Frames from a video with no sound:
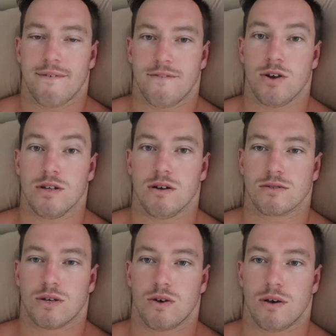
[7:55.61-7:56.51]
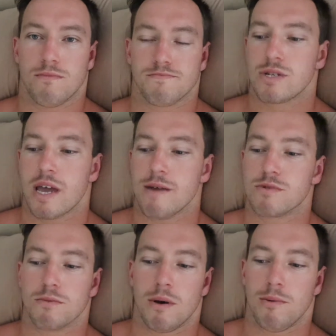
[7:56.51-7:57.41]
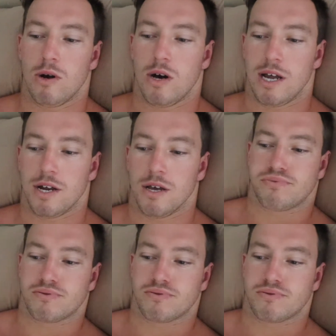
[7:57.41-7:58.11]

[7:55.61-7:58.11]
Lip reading: a very long time. Heaps on my mind.